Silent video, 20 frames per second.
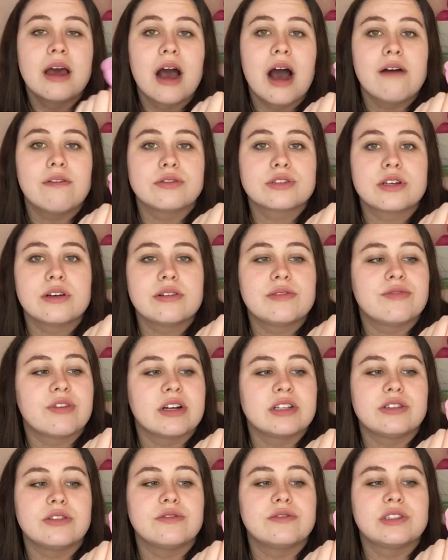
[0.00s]
I've also had
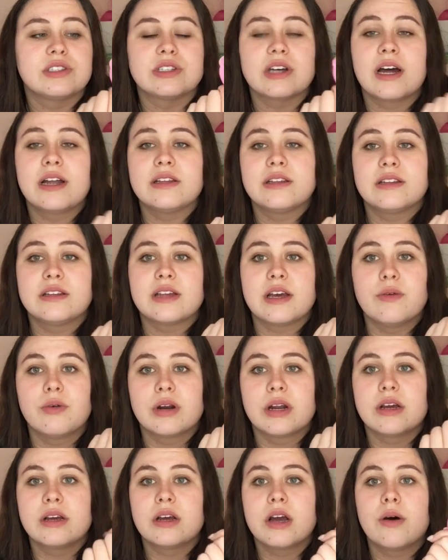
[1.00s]
friends who have decided that they
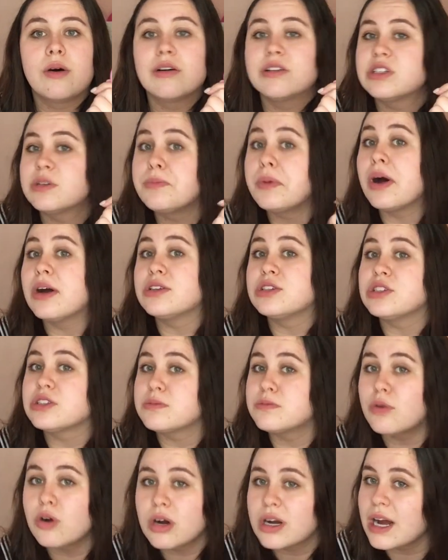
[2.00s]
want to go on to purchase
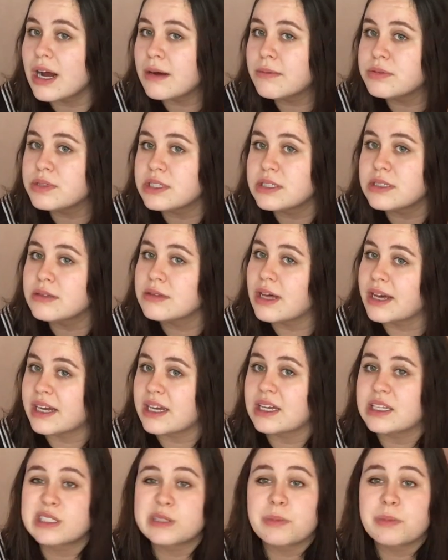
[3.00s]
more cups, like